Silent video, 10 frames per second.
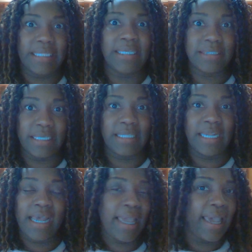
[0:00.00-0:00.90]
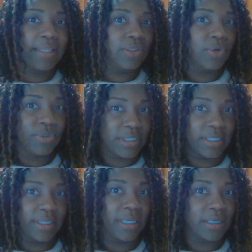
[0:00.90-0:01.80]
and things like that. I hadn't learned it
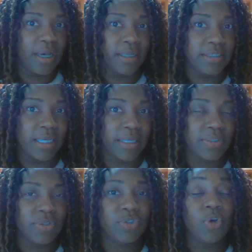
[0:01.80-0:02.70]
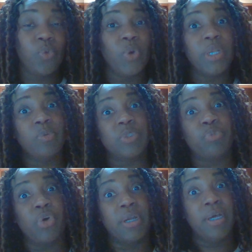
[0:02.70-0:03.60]
in that context. So when it was
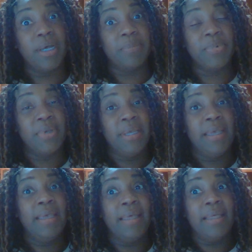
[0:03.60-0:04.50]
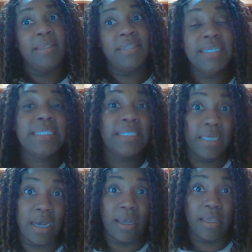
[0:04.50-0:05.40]
brought up this
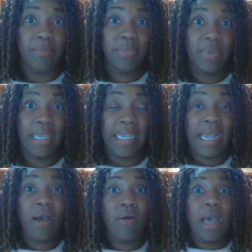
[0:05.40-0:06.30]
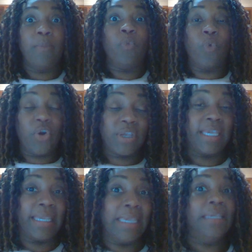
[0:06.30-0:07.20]
time, and now I'm
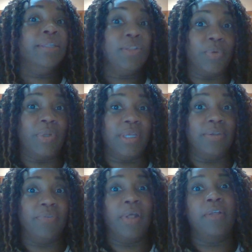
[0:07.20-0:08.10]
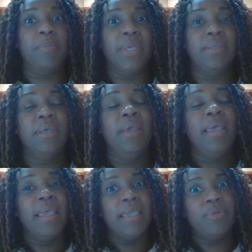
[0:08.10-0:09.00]
working in learning and development,
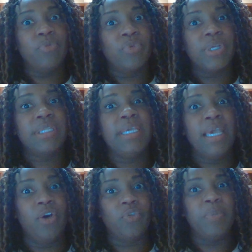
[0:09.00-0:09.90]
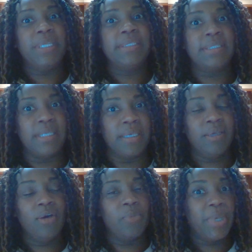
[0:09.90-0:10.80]
it really helped me to
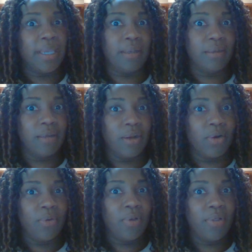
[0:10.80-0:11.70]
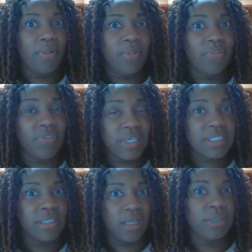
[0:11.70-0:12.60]
see, oh man,
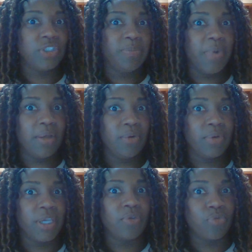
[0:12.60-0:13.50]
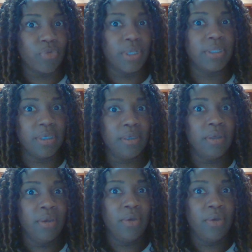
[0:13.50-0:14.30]
this logic model can really,